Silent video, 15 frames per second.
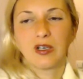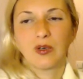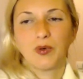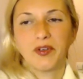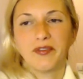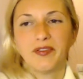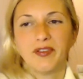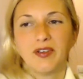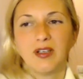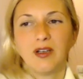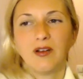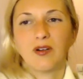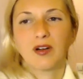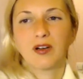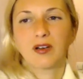We feel
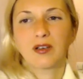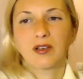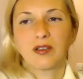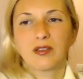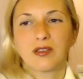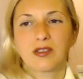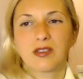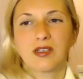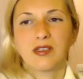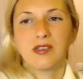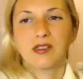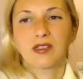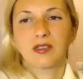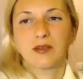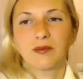our
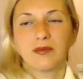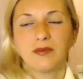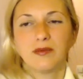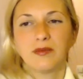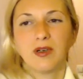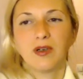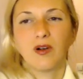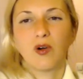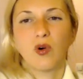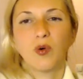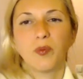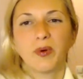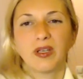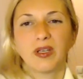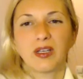system
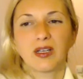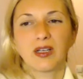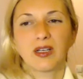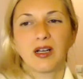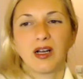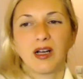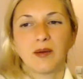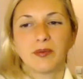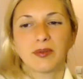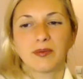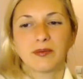opening up.